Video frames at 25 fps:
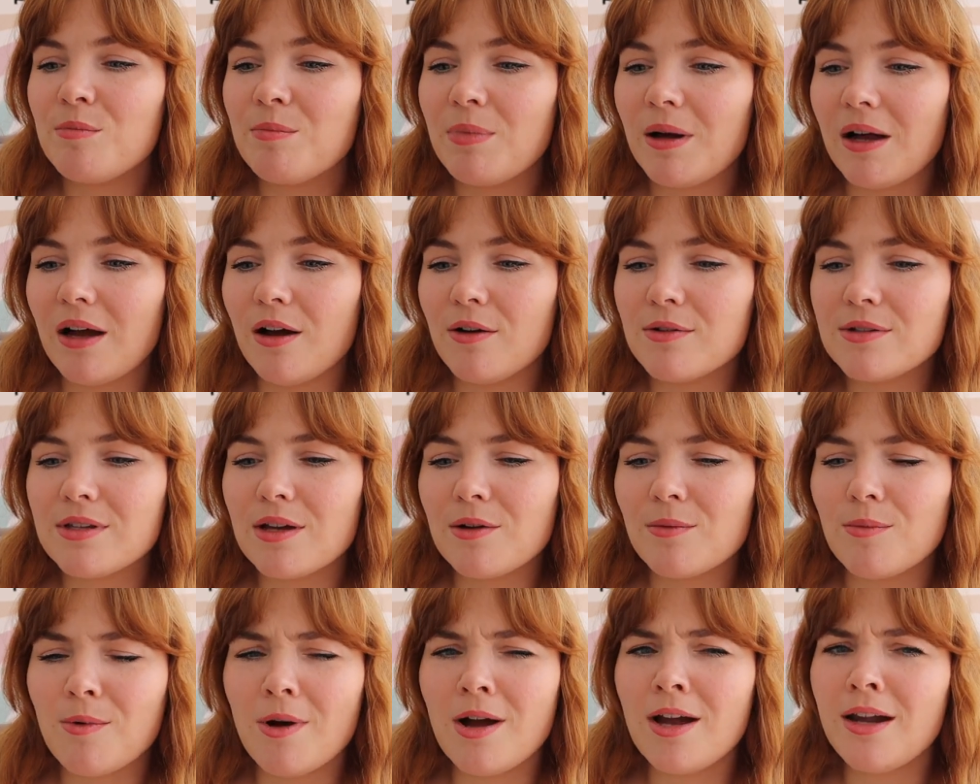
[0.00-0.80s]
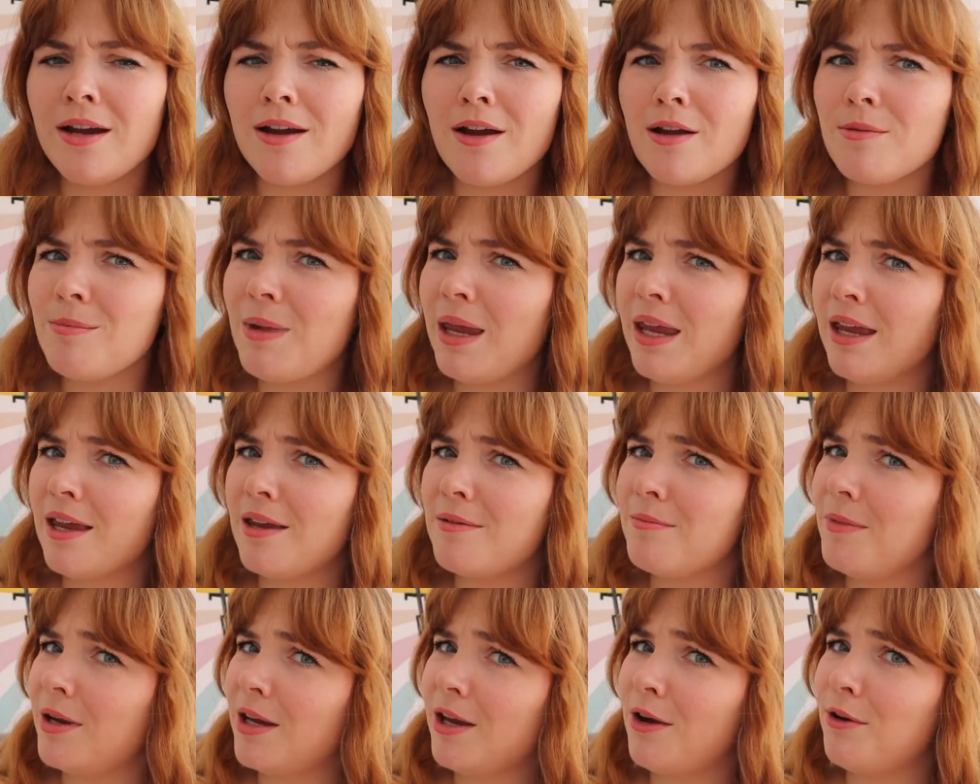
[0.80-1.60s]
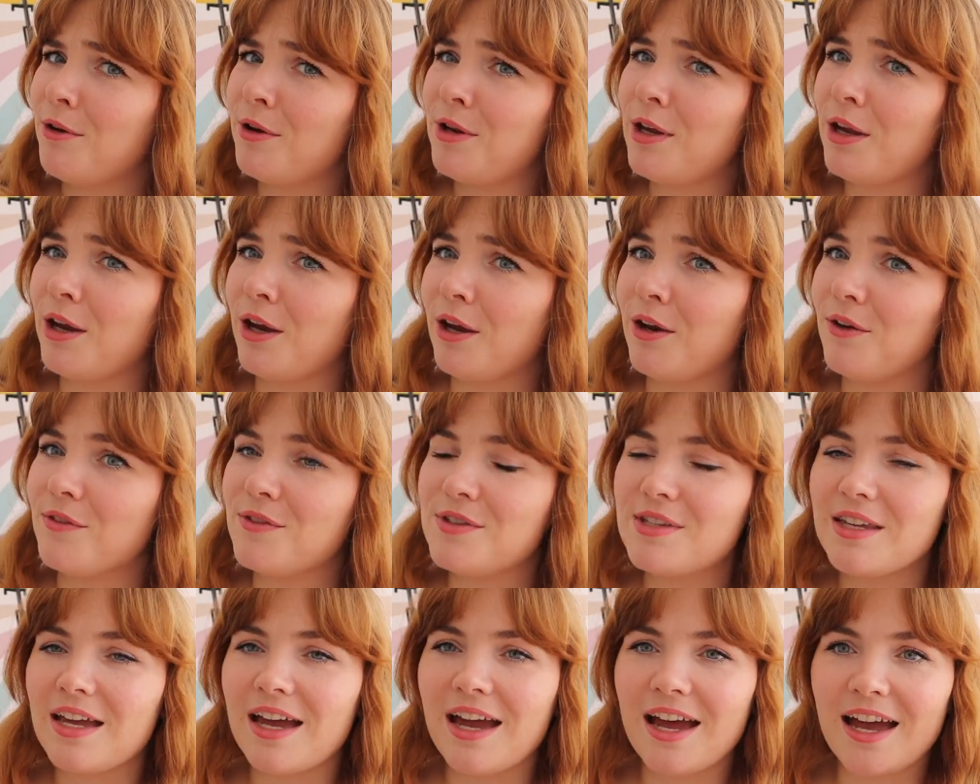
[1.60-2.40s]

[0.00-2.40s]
but I was like, why aren't I making my own clothes?